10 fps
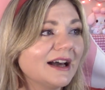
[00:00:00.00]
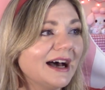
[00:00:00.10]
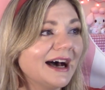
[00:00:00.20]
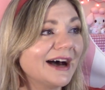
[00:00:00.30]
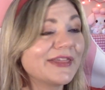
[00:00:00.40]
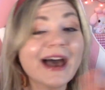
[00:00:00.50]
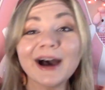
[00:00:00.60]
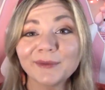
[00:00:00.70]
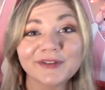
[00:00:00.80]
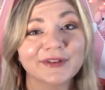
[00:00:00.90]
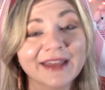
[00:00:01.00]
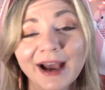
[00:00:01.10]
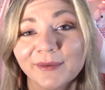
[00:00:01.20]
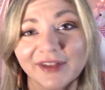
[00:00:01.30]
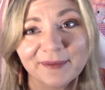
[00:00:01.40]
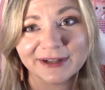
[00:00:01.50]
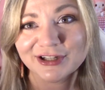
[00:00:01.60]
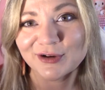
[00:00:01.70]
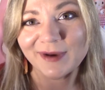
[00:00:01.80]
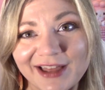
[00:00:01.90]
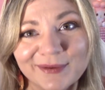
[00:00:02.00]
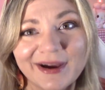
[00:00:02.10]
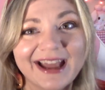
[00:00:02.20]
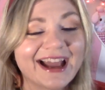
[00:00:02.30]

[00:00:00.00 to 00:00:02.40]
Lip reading: That was epic too, the way.